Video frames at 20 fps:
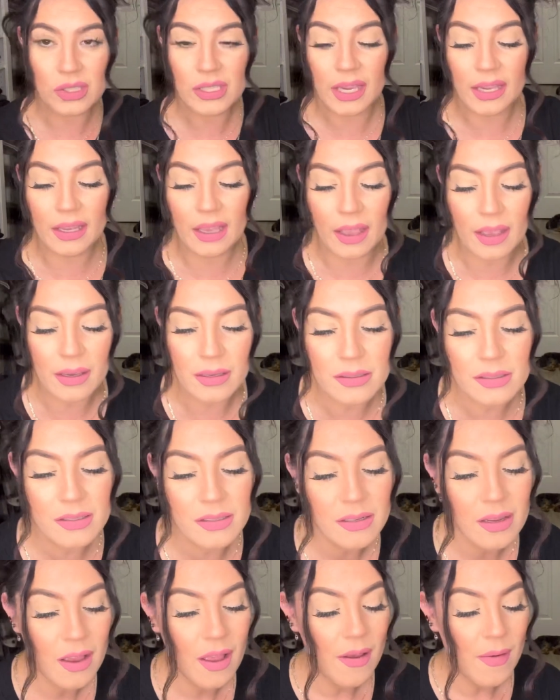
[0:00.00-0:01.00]
I
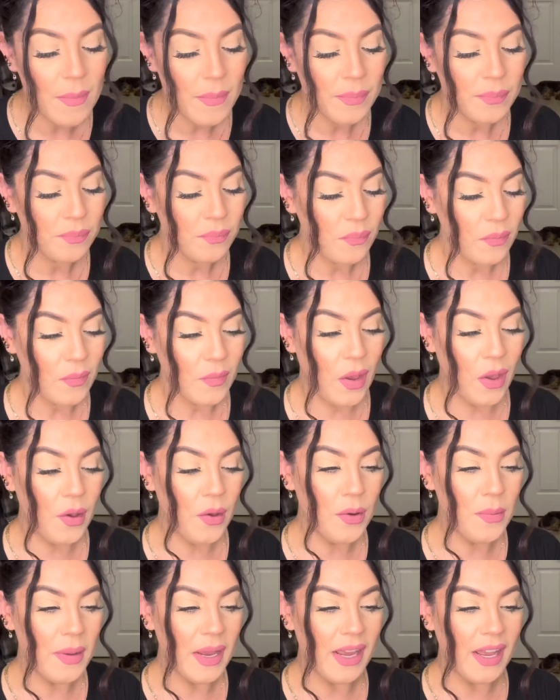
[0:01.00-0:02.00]
guess.
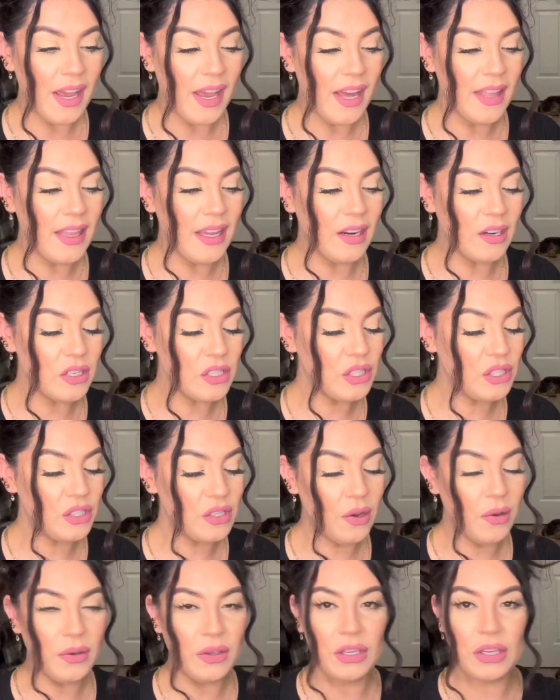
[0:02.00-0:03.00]
Oh my God, they are
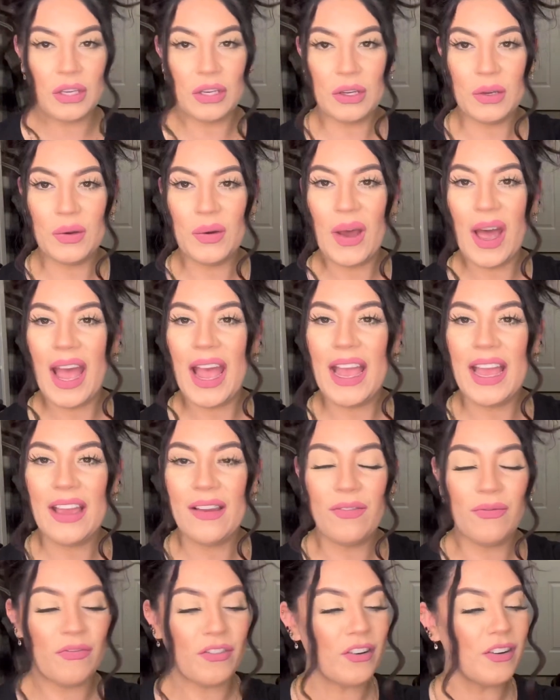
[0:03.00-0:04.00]
so cute.
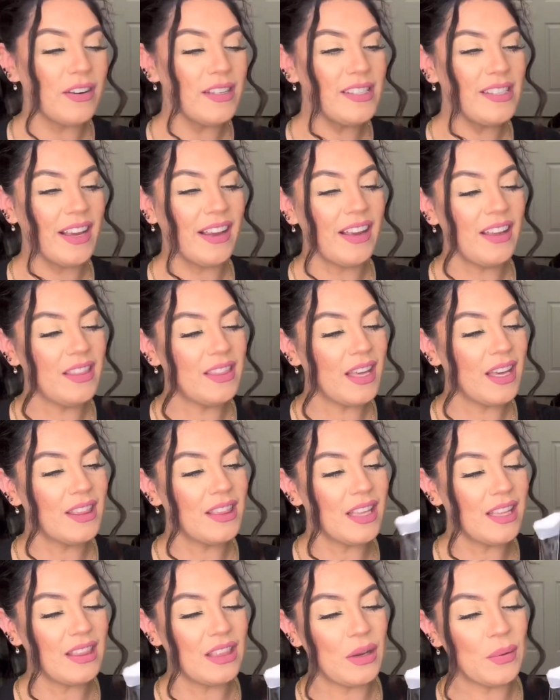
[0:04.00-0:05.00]
I, for a second, thought
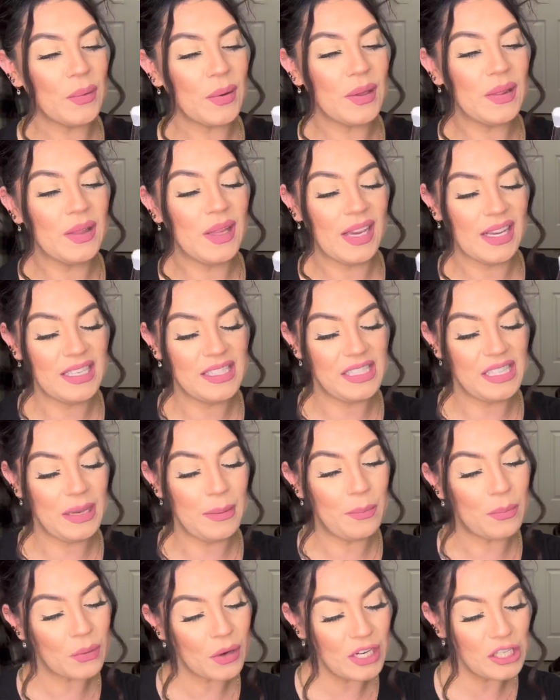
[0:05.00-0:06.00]
that they were
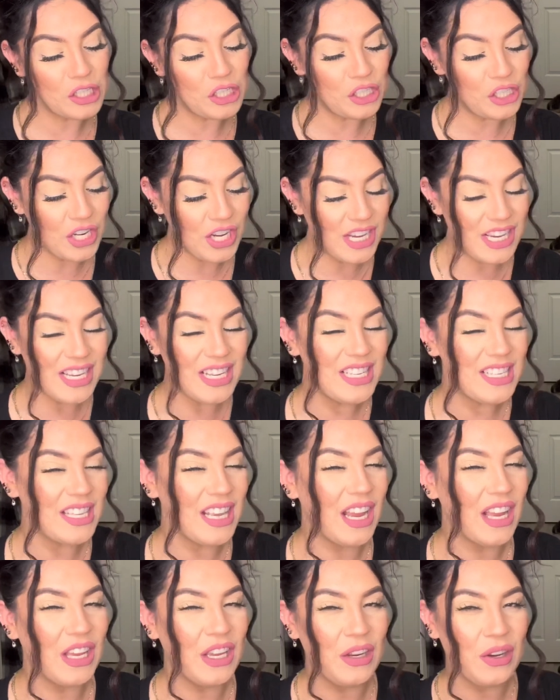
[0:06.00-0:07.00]
Luxie brushes,
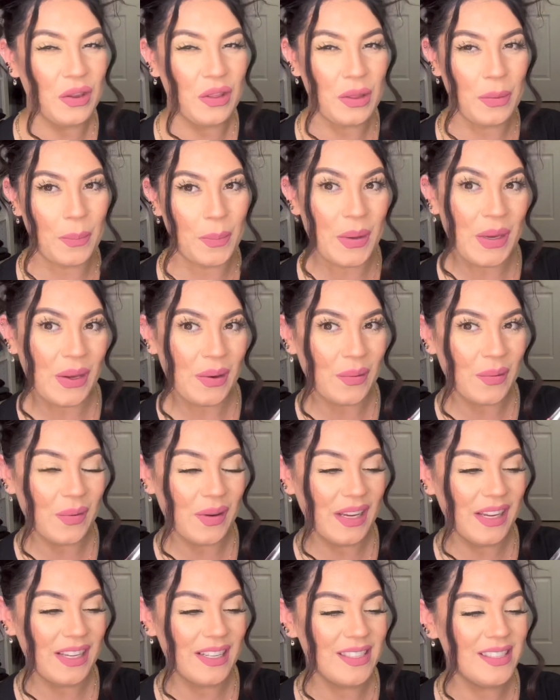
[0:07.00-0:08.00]
like, you know, the pink
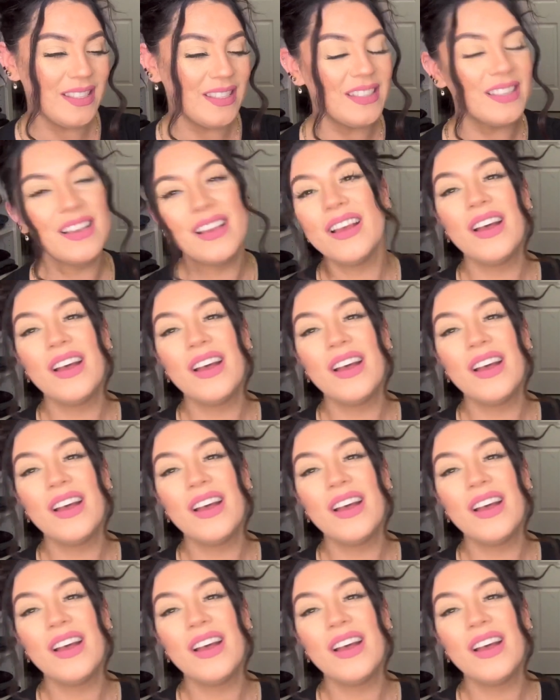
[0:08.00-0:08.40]
ones.